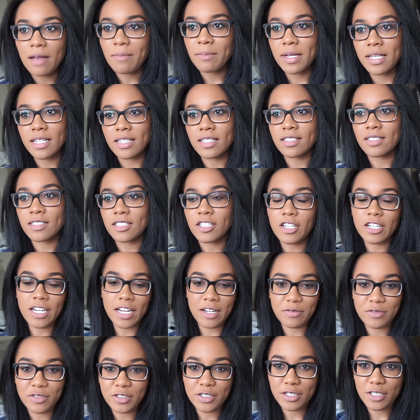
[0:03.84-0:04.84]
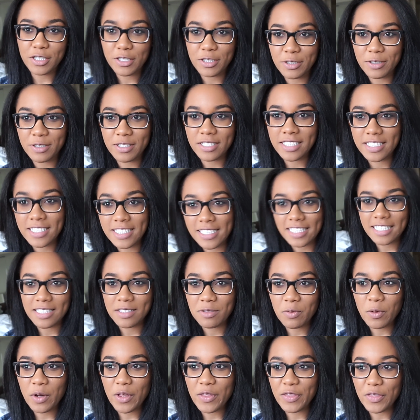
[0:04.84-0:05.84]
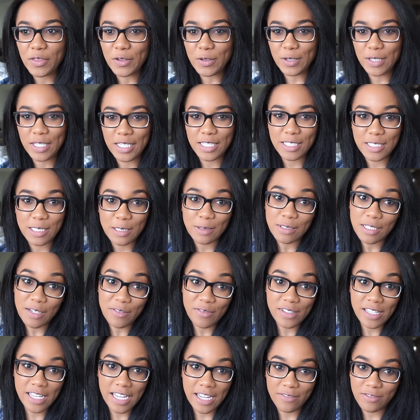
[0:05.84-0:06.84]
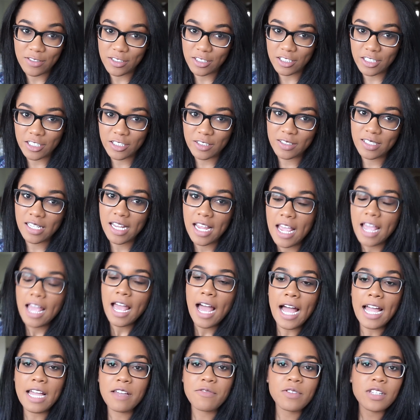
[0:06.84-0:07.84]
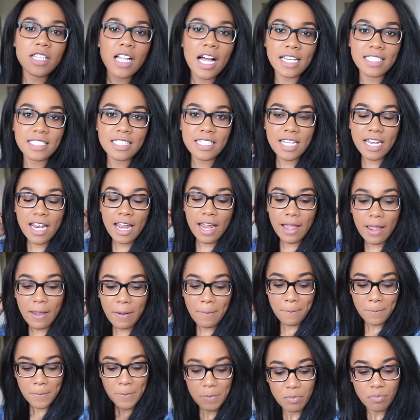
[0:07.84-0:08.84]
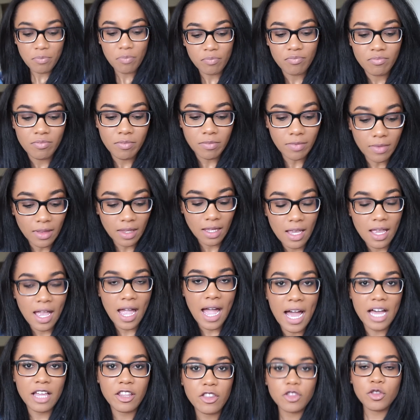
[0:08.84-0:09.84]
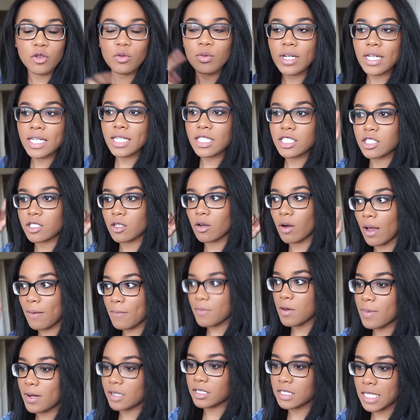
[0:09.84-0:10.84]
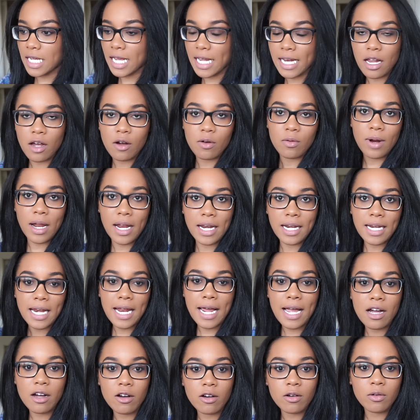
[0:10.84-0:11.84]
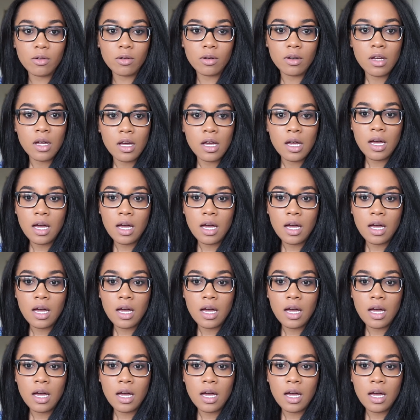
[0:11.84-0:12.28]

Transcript: I mean, good afternoon. It's 1:30, so definitely afternoon. I have class today at 3, so I'm about to head out right now